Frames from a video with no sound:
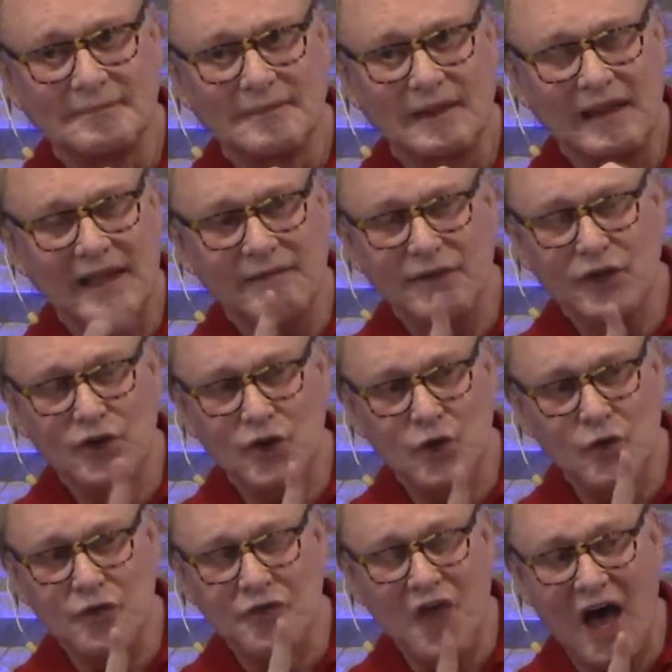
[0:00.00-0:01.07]
Even in
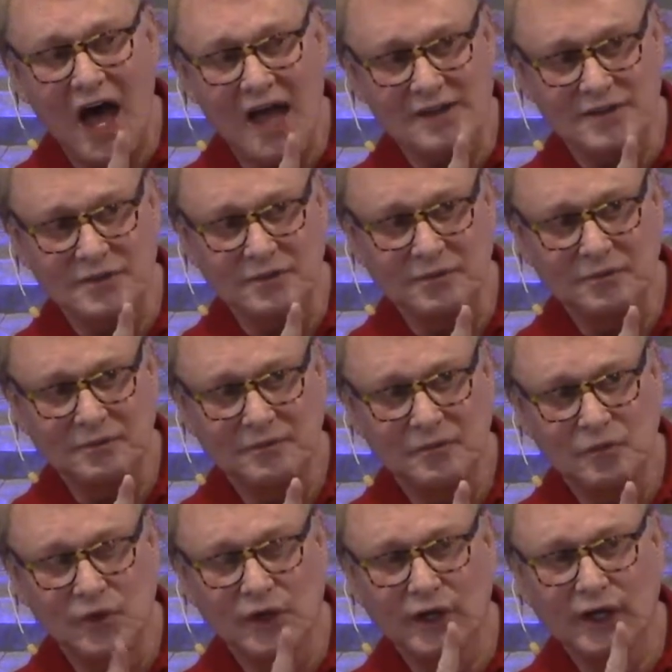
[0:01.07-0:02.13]
new thought,
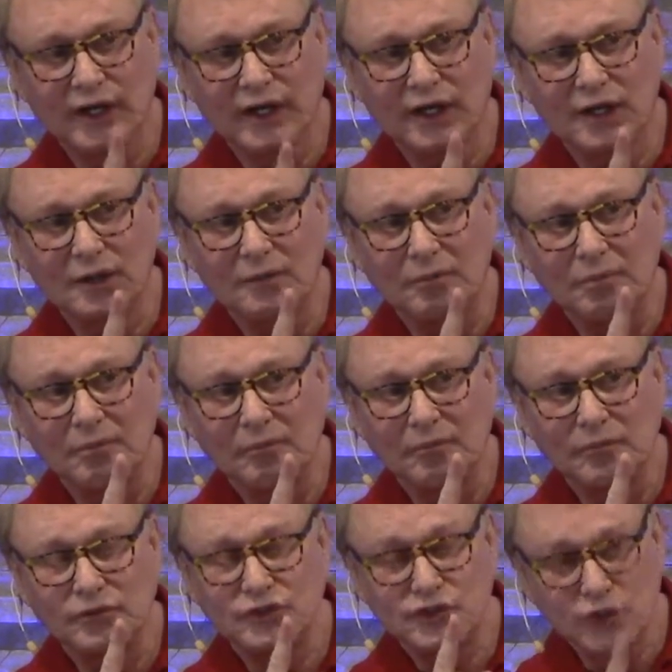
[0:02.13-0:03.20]
we're a little
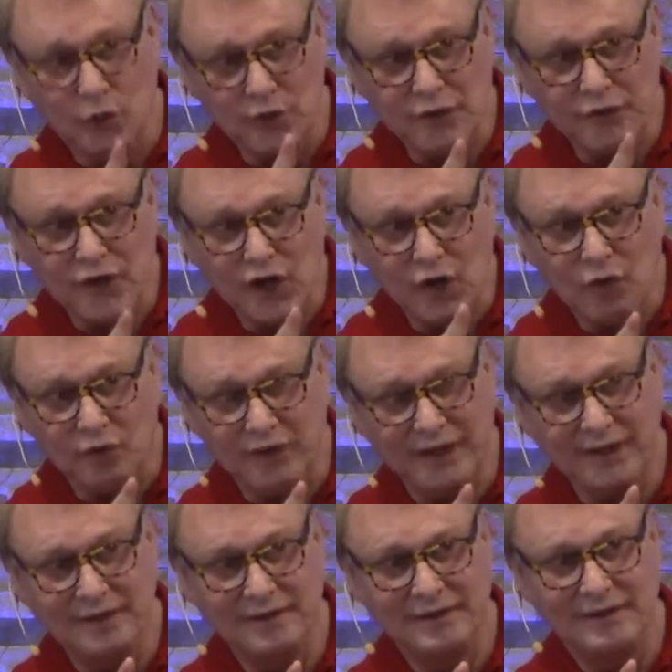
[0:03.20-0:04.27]
short of the glory
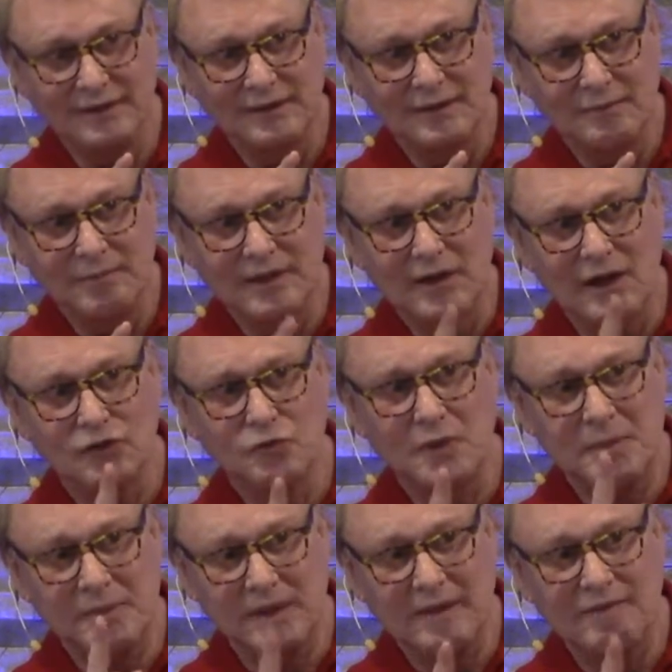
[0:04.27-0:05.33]
because we
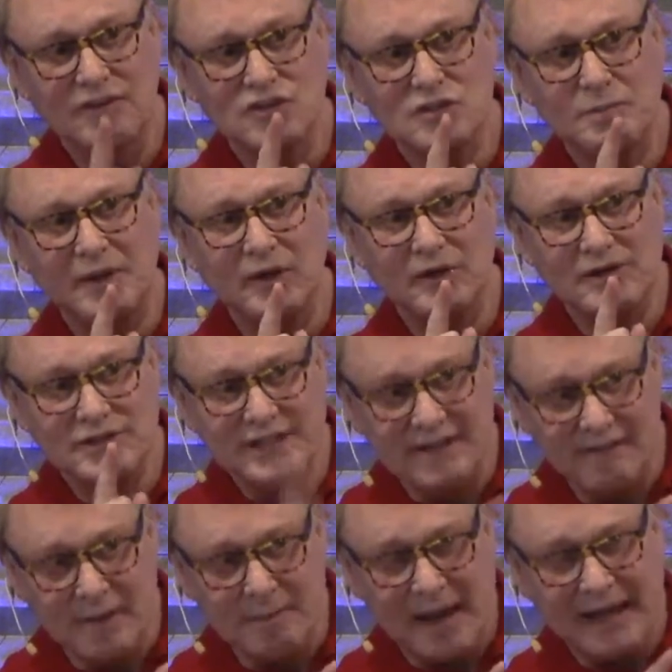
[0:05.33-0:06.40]
believe the Spirit is in
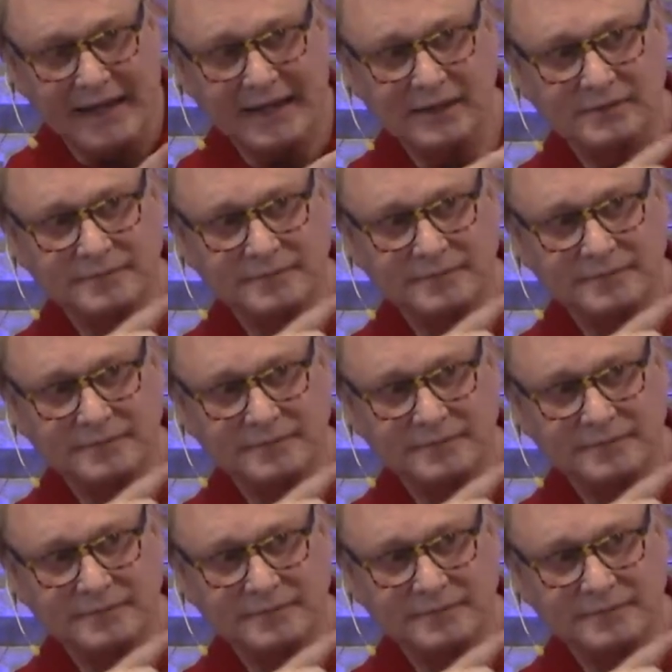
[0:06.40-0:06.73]
the body.